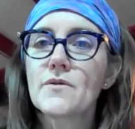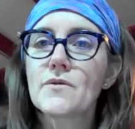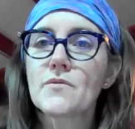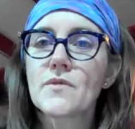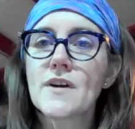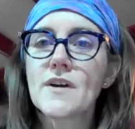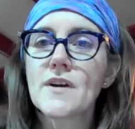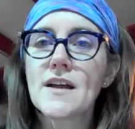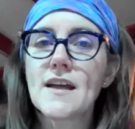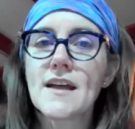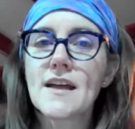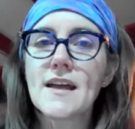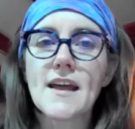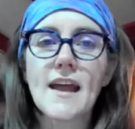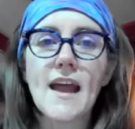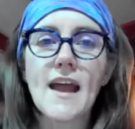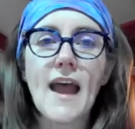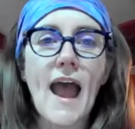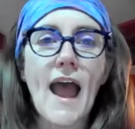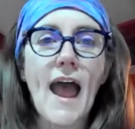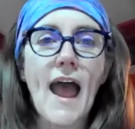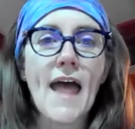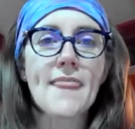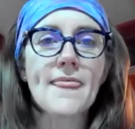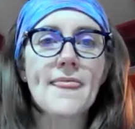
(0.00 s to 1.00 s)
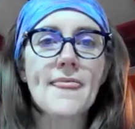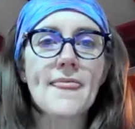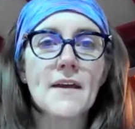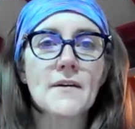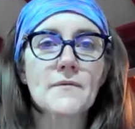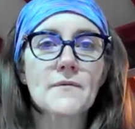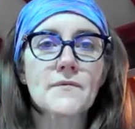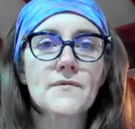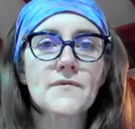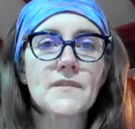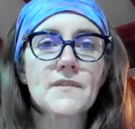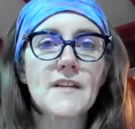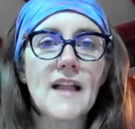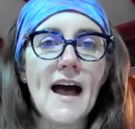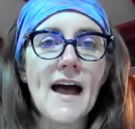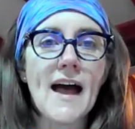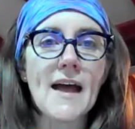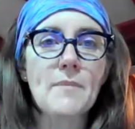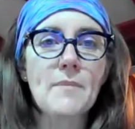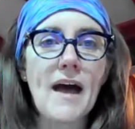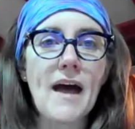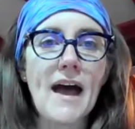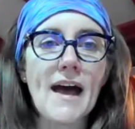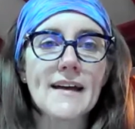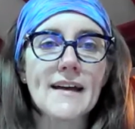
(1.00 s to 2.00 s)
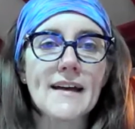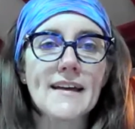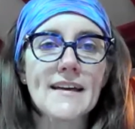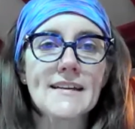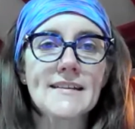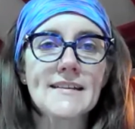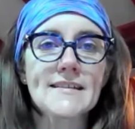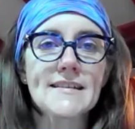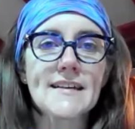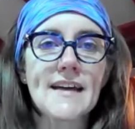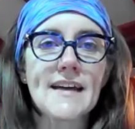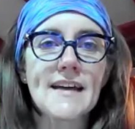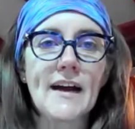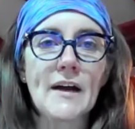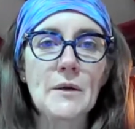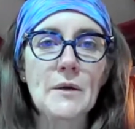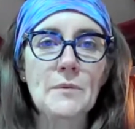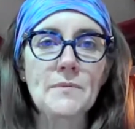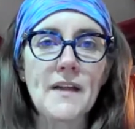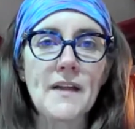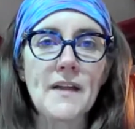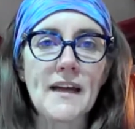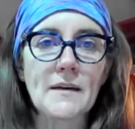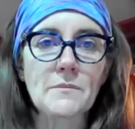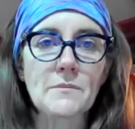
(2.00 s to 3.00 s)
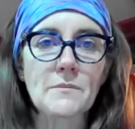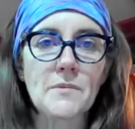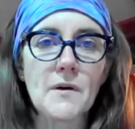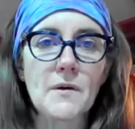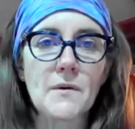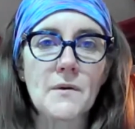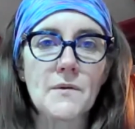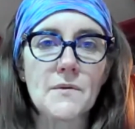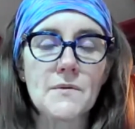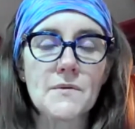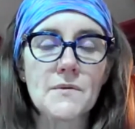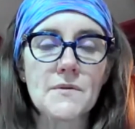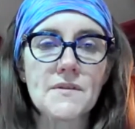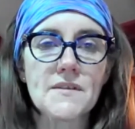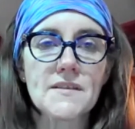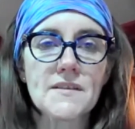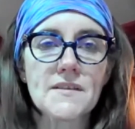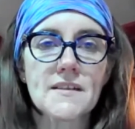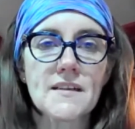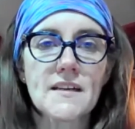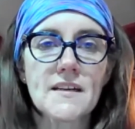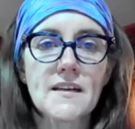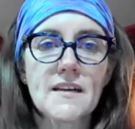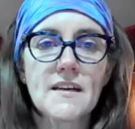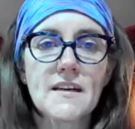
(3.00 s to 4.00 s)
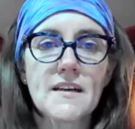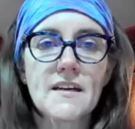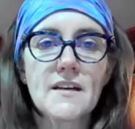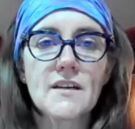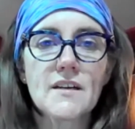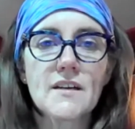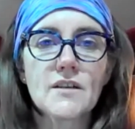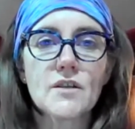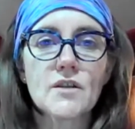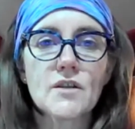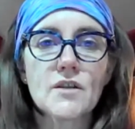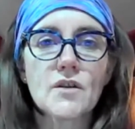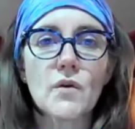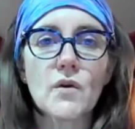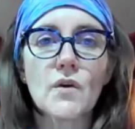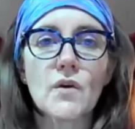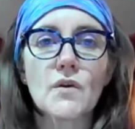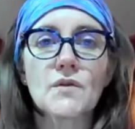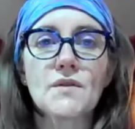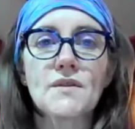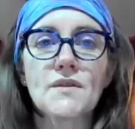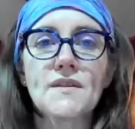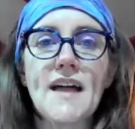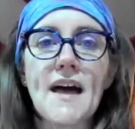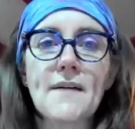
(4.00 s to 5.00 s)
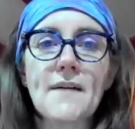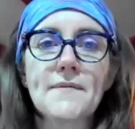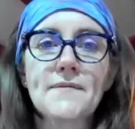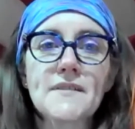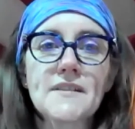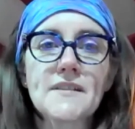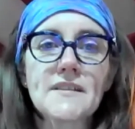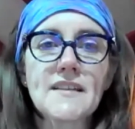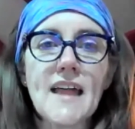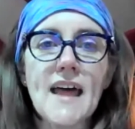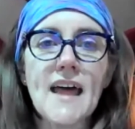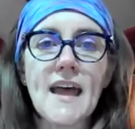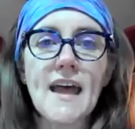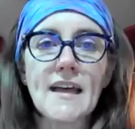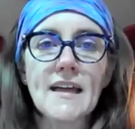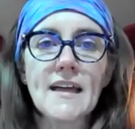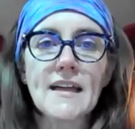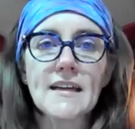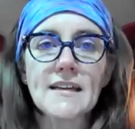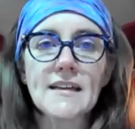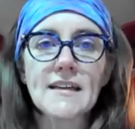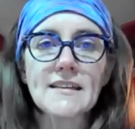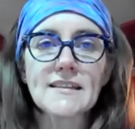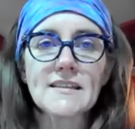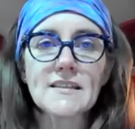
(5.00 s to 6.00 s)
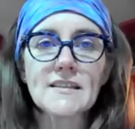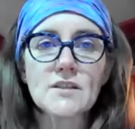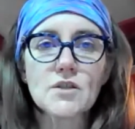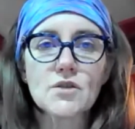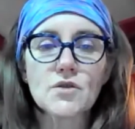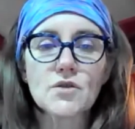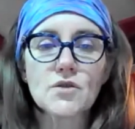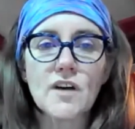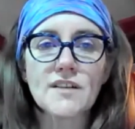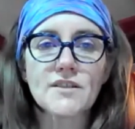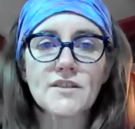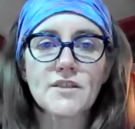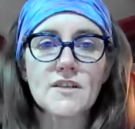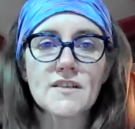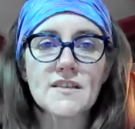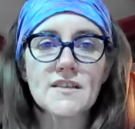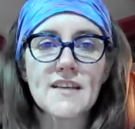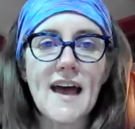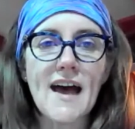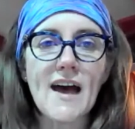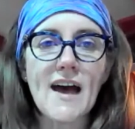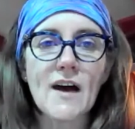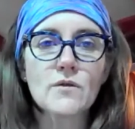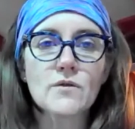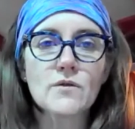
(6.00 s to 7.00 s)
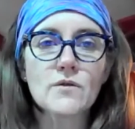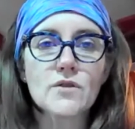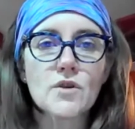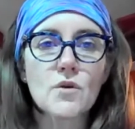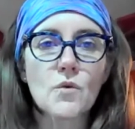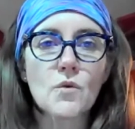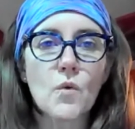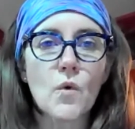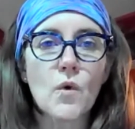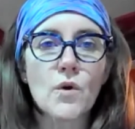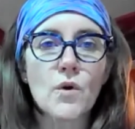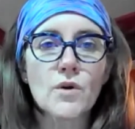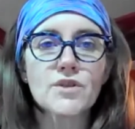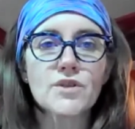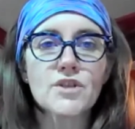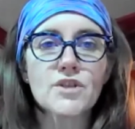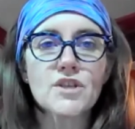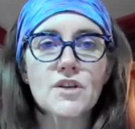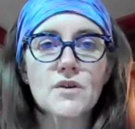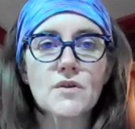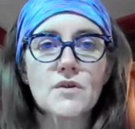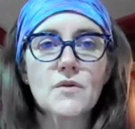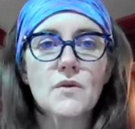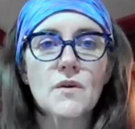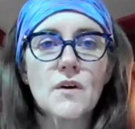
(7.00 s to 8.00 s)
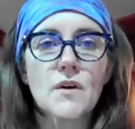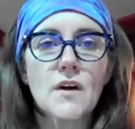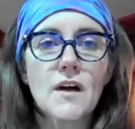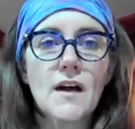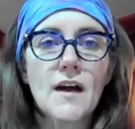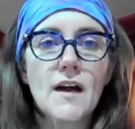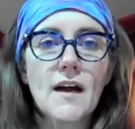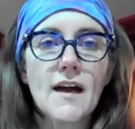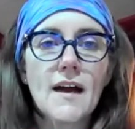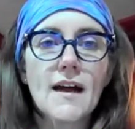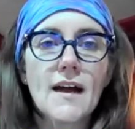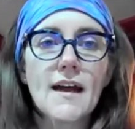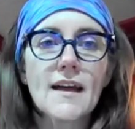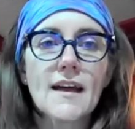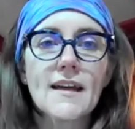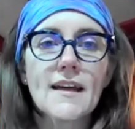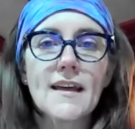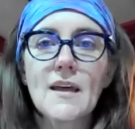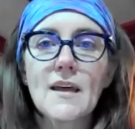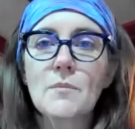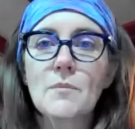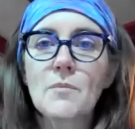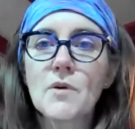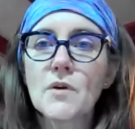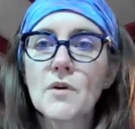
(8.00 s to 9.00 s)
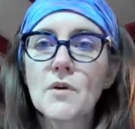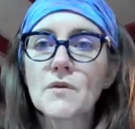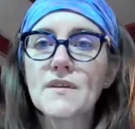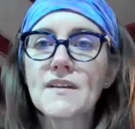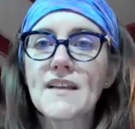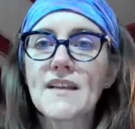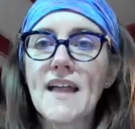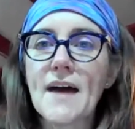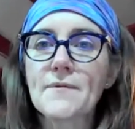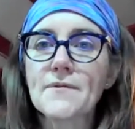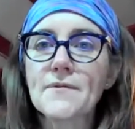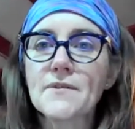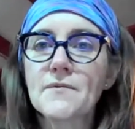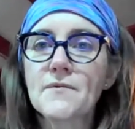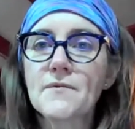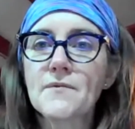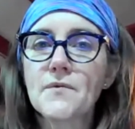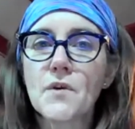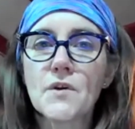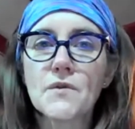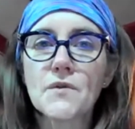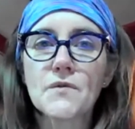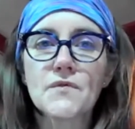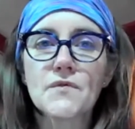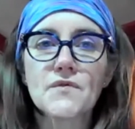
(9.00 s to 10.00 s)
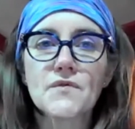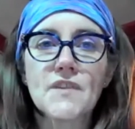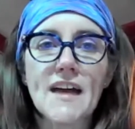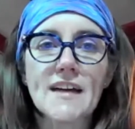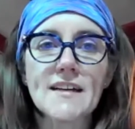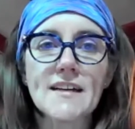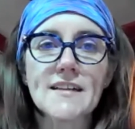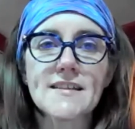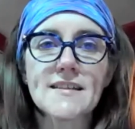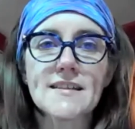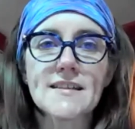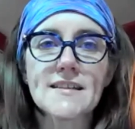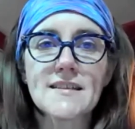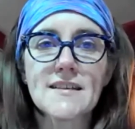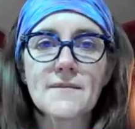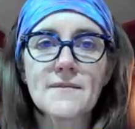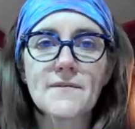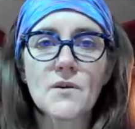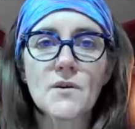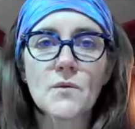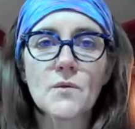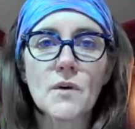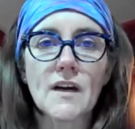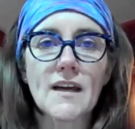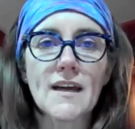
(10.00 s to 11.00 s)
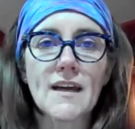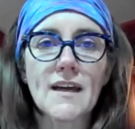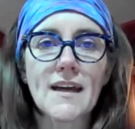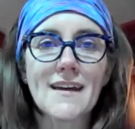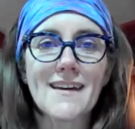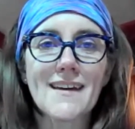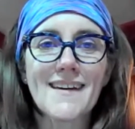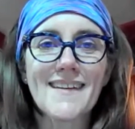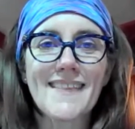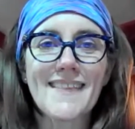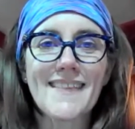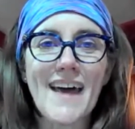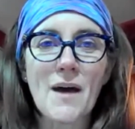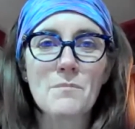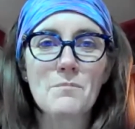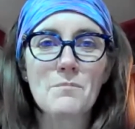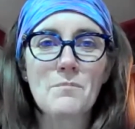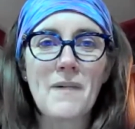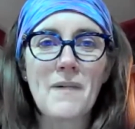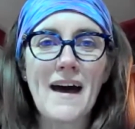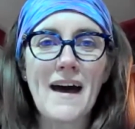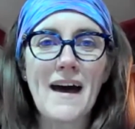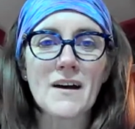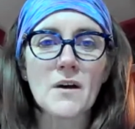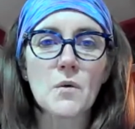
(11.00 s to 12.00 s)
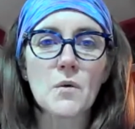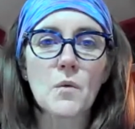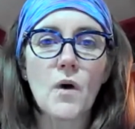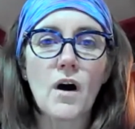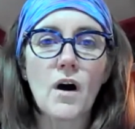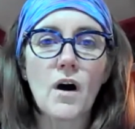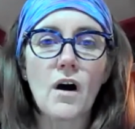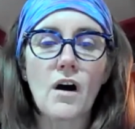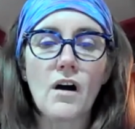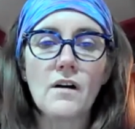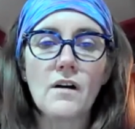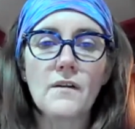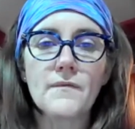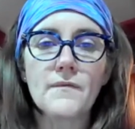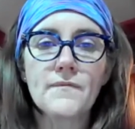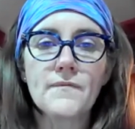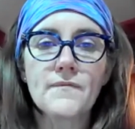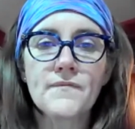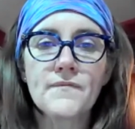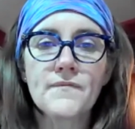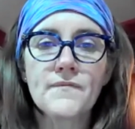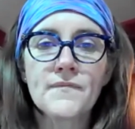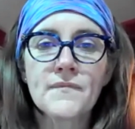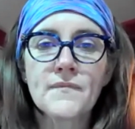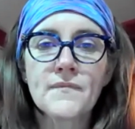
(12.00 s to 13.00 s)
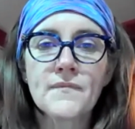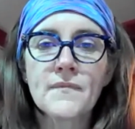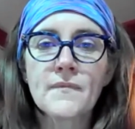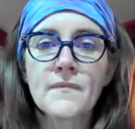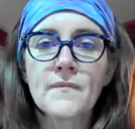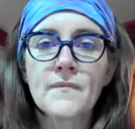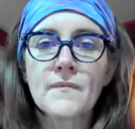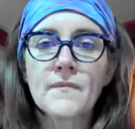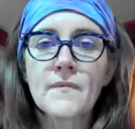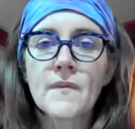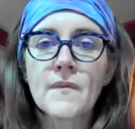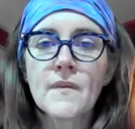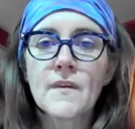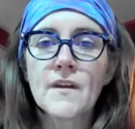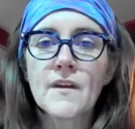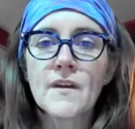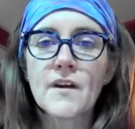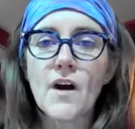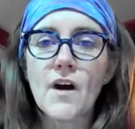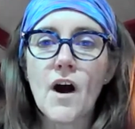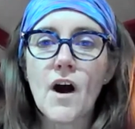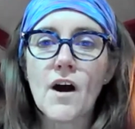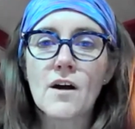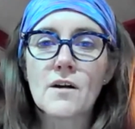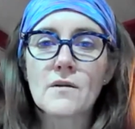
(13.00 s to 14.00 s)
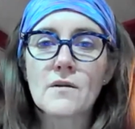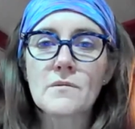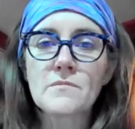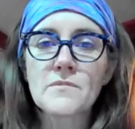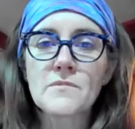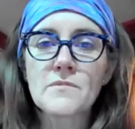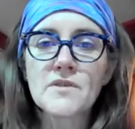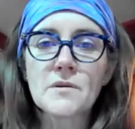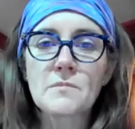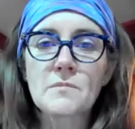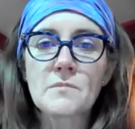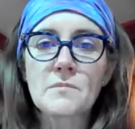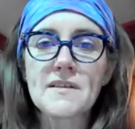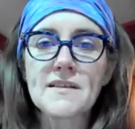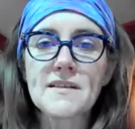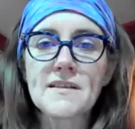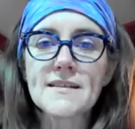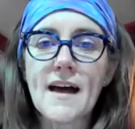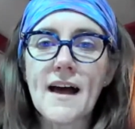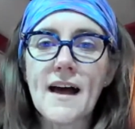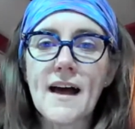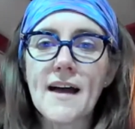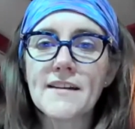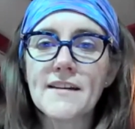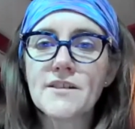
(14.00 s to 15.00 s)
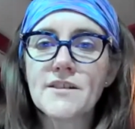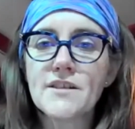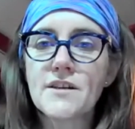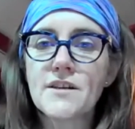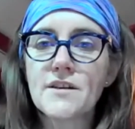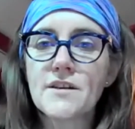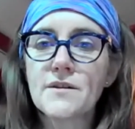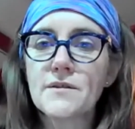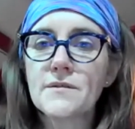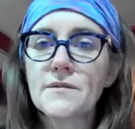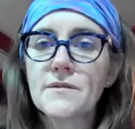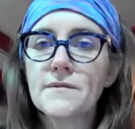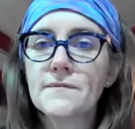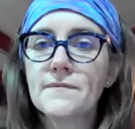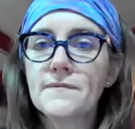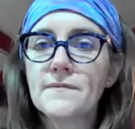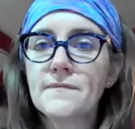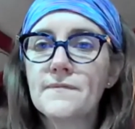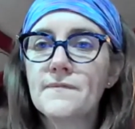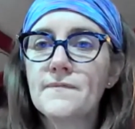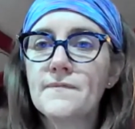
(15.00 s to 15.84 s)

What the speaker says: 3, and then fly back into airplane pose. So your left leg stretches out towards you. Keep your left foot flexed as if you were kicking that back wall. Your arms are beside you.